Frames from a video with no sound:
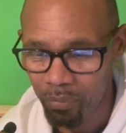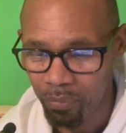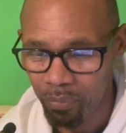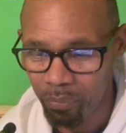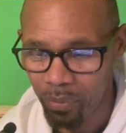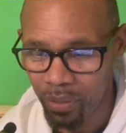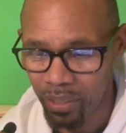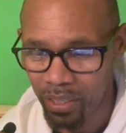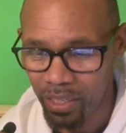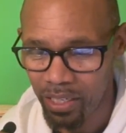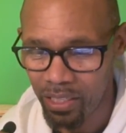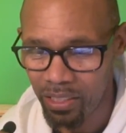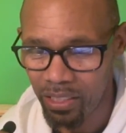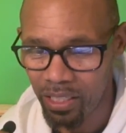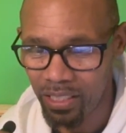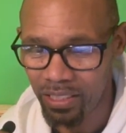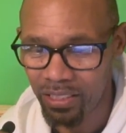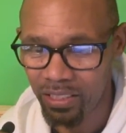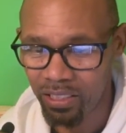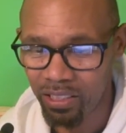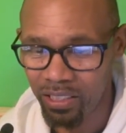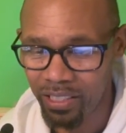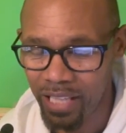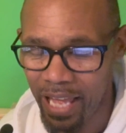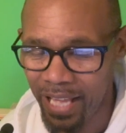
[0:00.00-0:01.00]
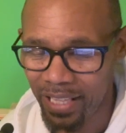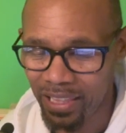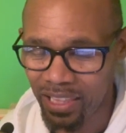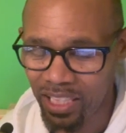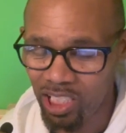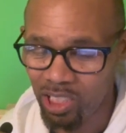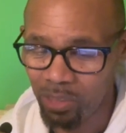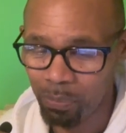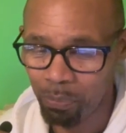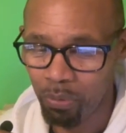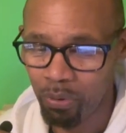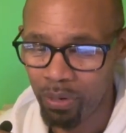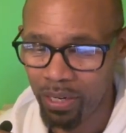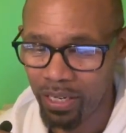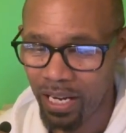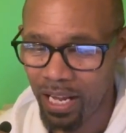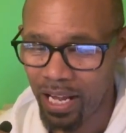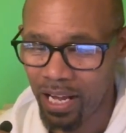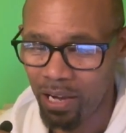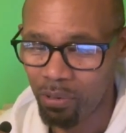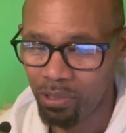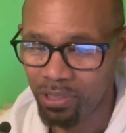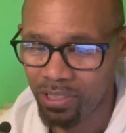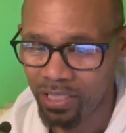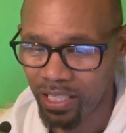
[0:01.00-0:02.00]
But at this point,
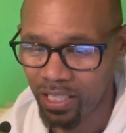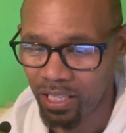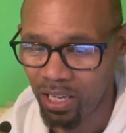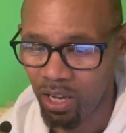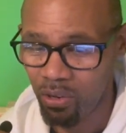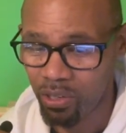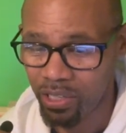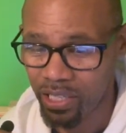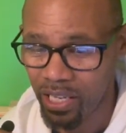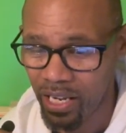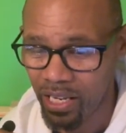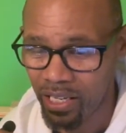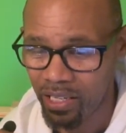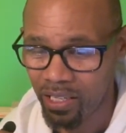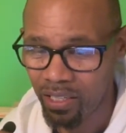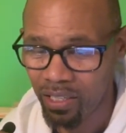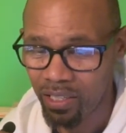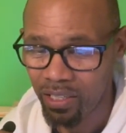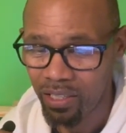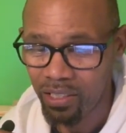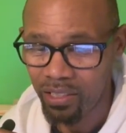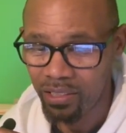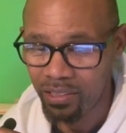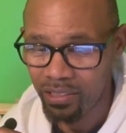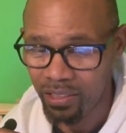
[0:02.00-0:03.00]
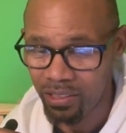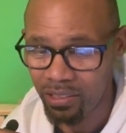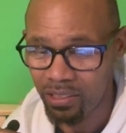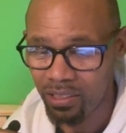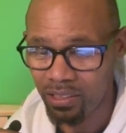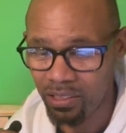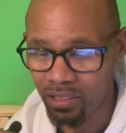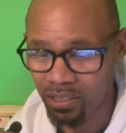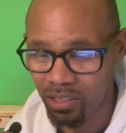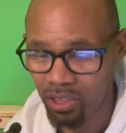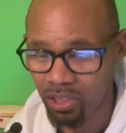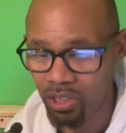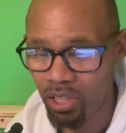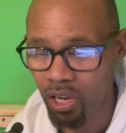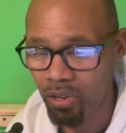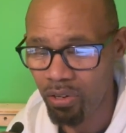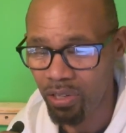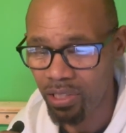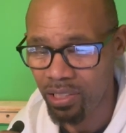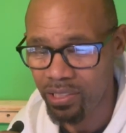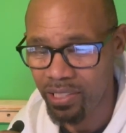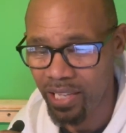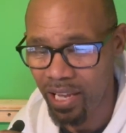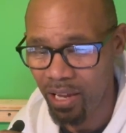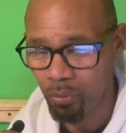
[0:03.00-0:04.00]
I was like, okay, this is the
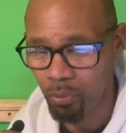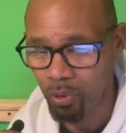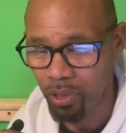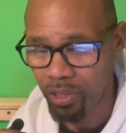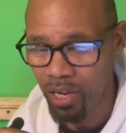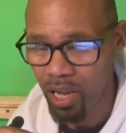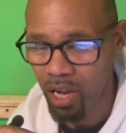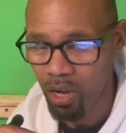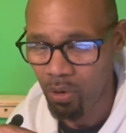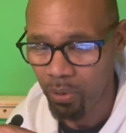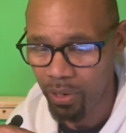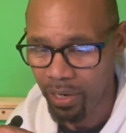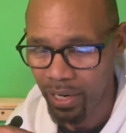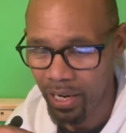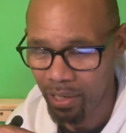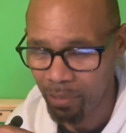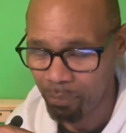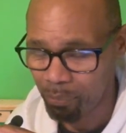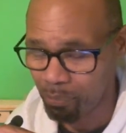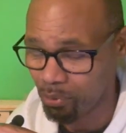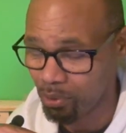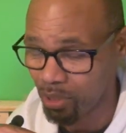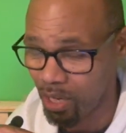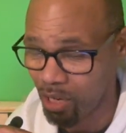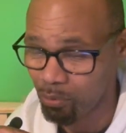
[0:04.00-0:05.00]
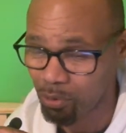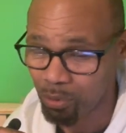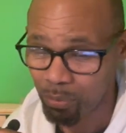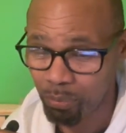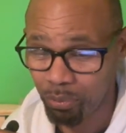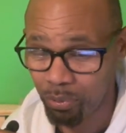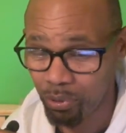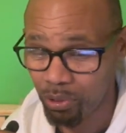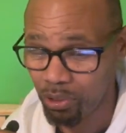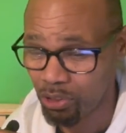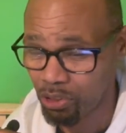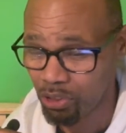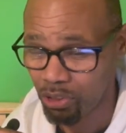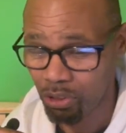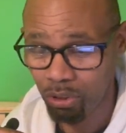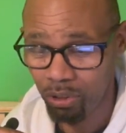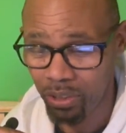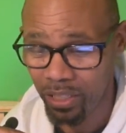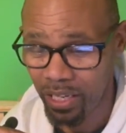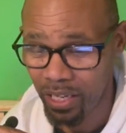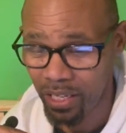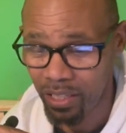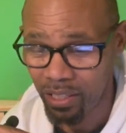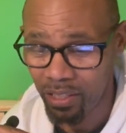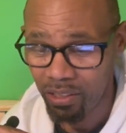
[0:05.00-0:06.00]
Jonas that we know, and I was pretty sure
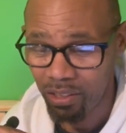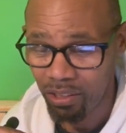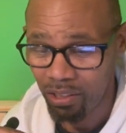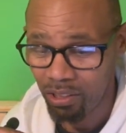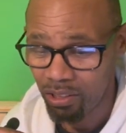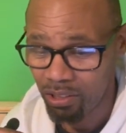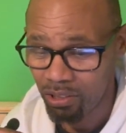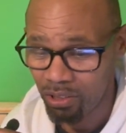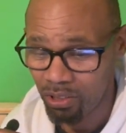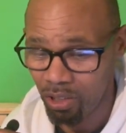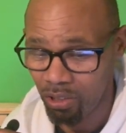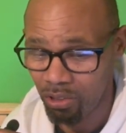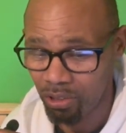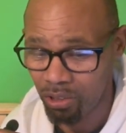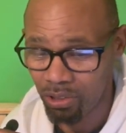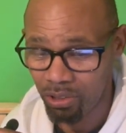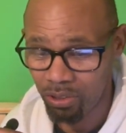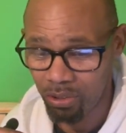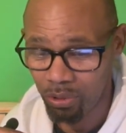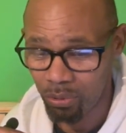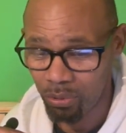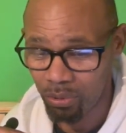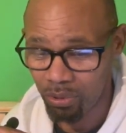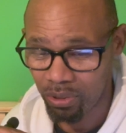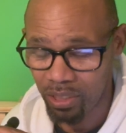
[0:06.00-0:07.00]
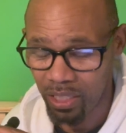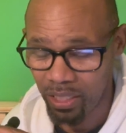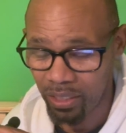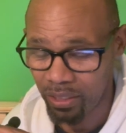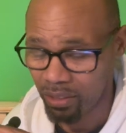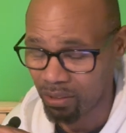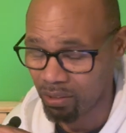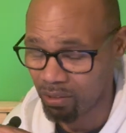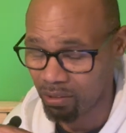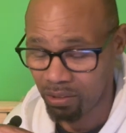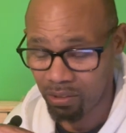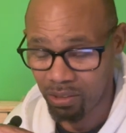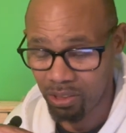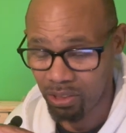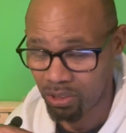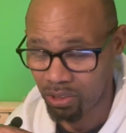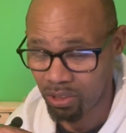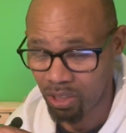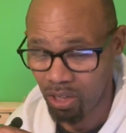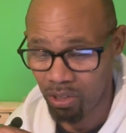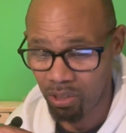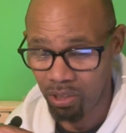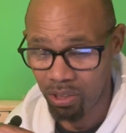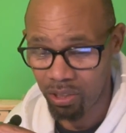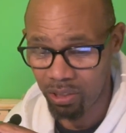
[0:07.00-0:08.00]
that Jonas is, like, just
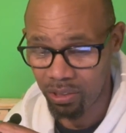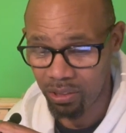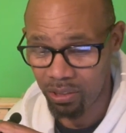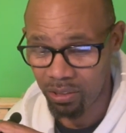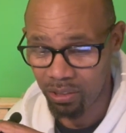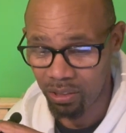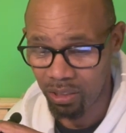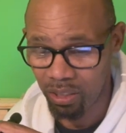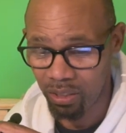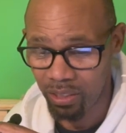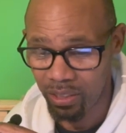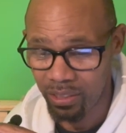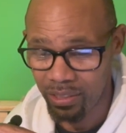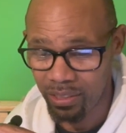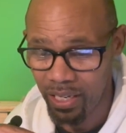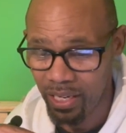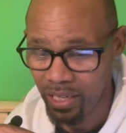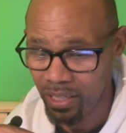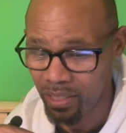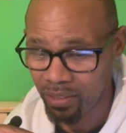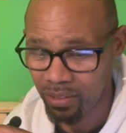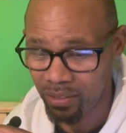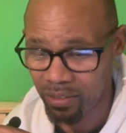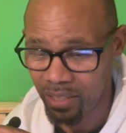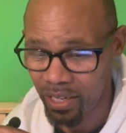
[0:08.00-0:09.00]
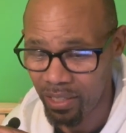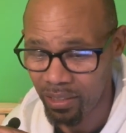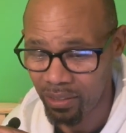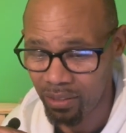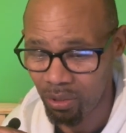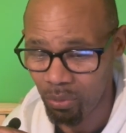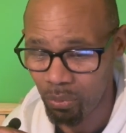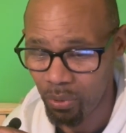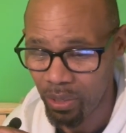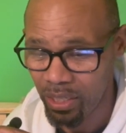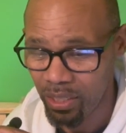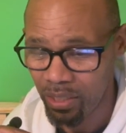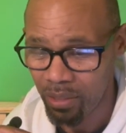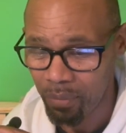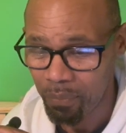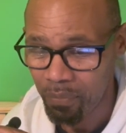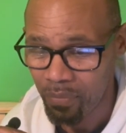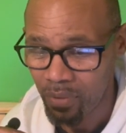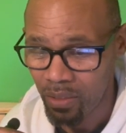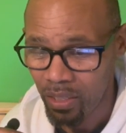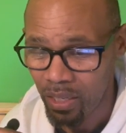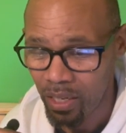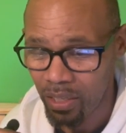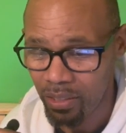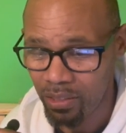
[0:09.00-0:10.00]
gonna take the win.
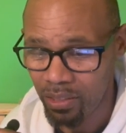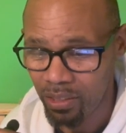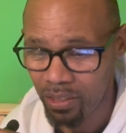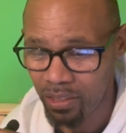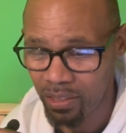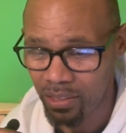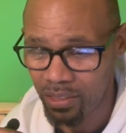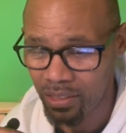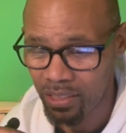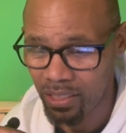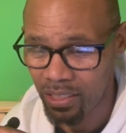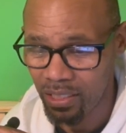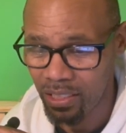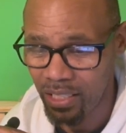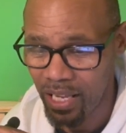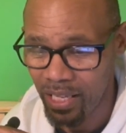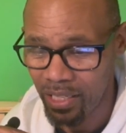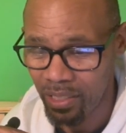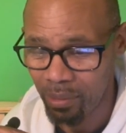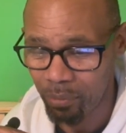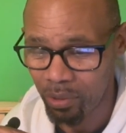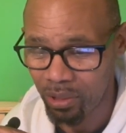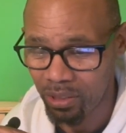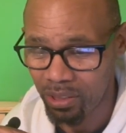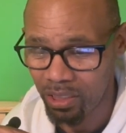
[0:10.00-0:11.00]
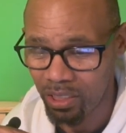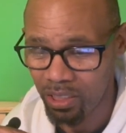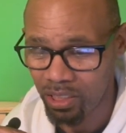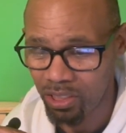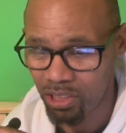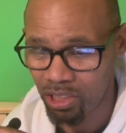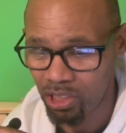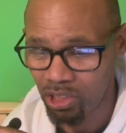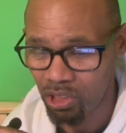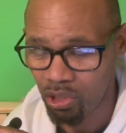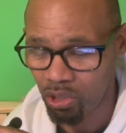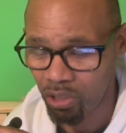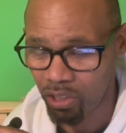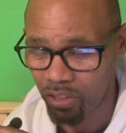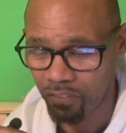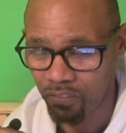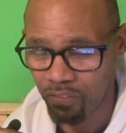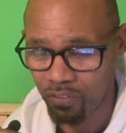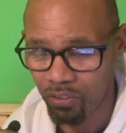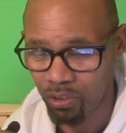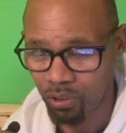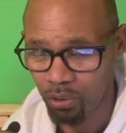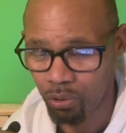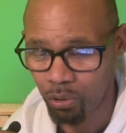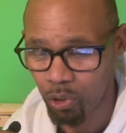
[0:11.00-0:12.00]
and you can see Lanny Martinez is looking
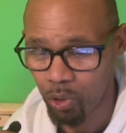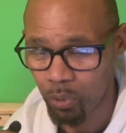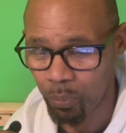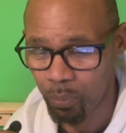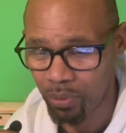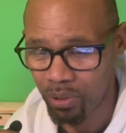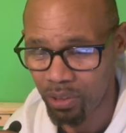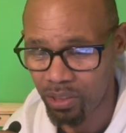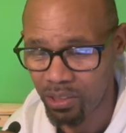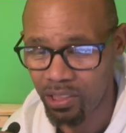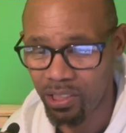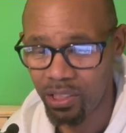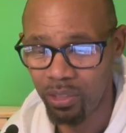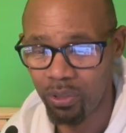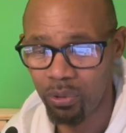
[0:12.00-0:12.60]
for the group and see